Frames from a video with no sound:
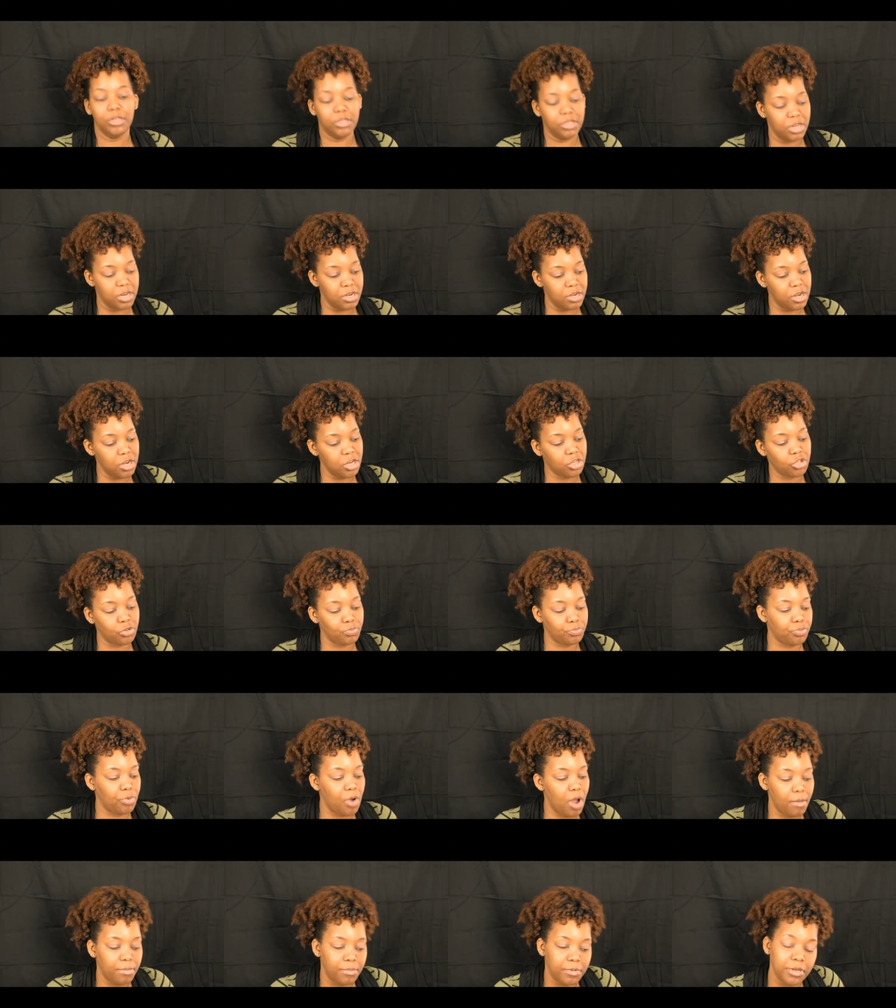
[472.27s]
The initial
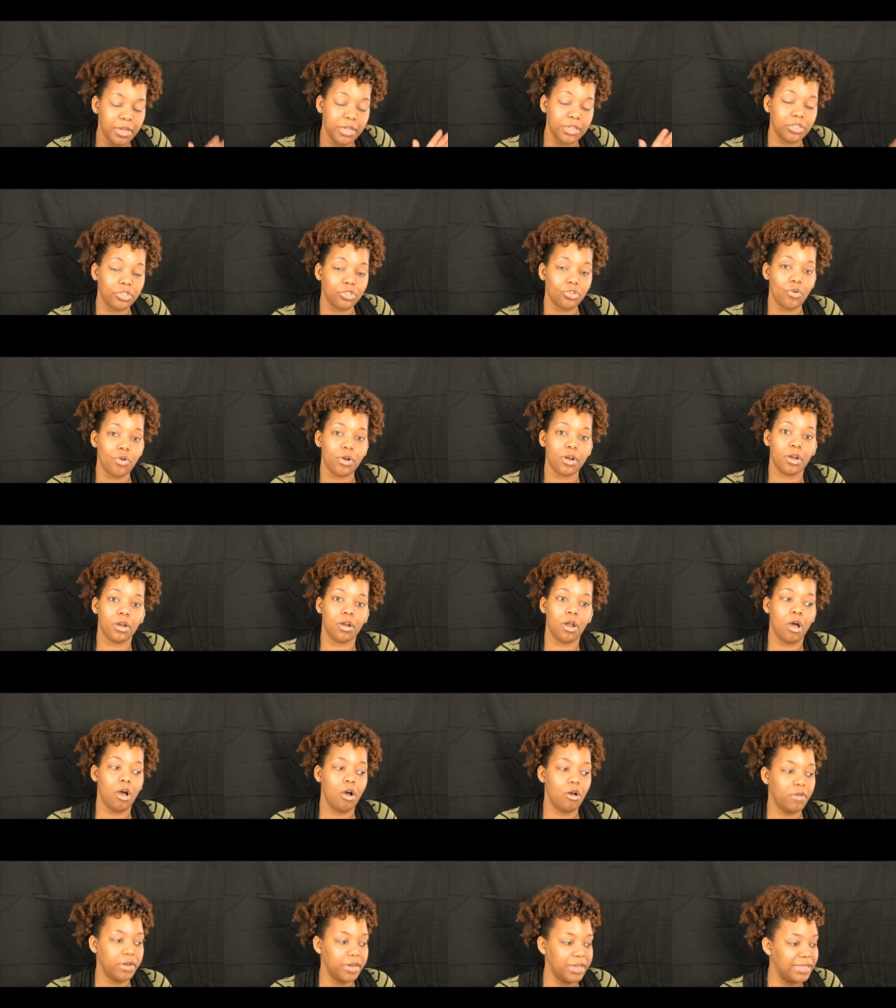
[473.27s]
problem that started
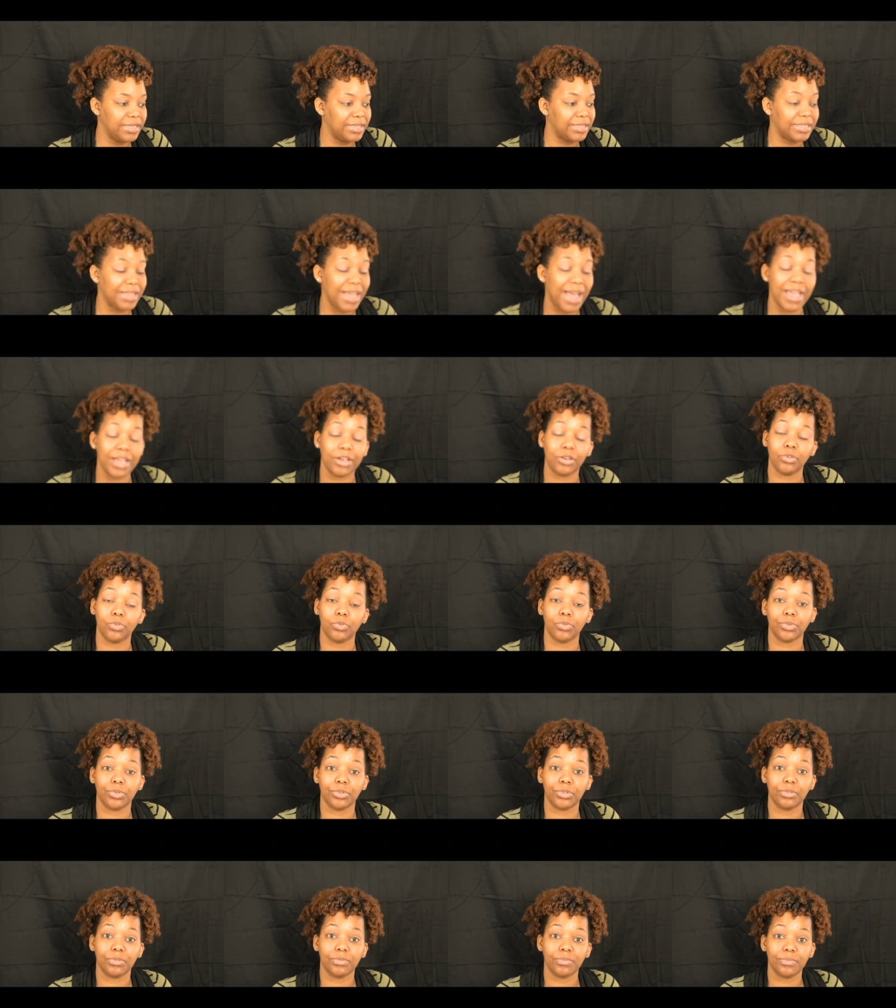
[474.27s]
all these
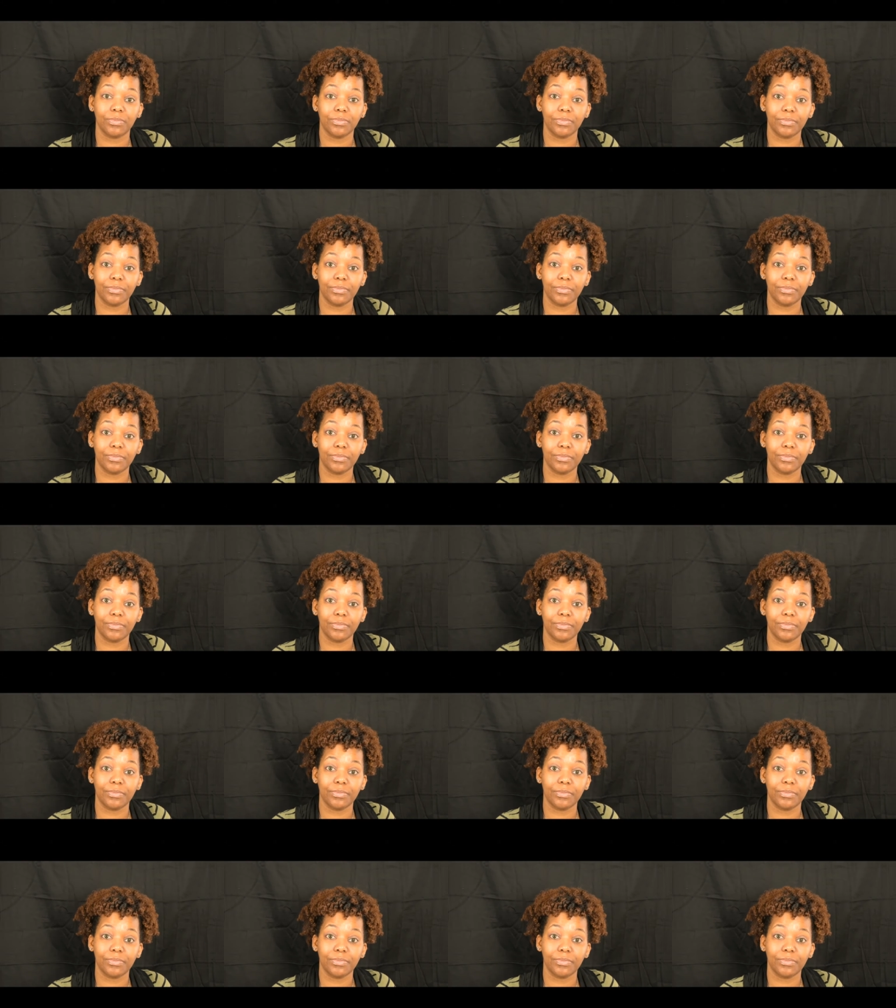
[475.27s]
cycles.